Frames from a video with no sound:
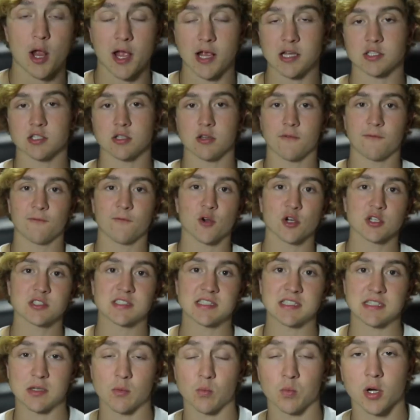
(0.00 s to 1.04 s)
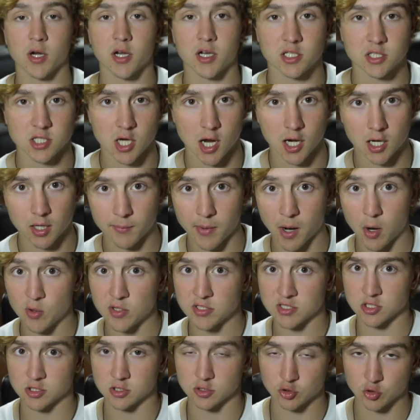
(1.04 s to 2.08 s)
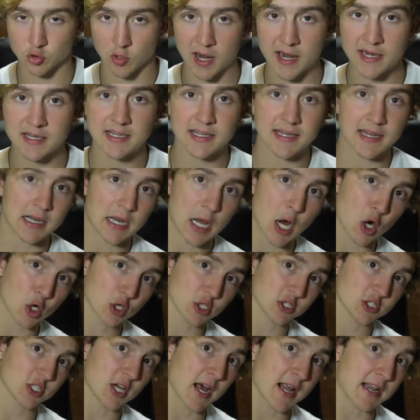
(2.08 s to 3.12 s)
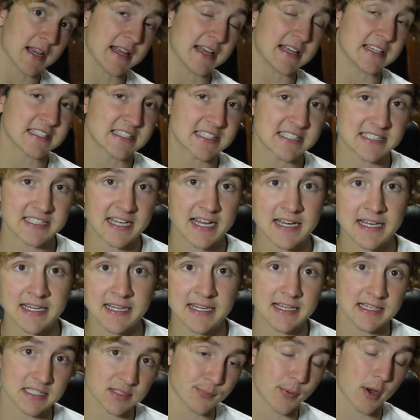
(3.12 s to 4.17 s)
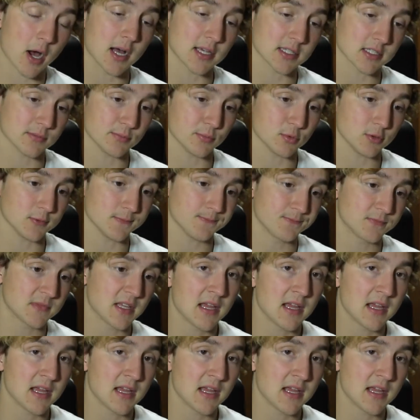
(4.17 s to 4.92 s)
Okay, so the first thing that we're going to talk about is to try to get our shot as steady as possible.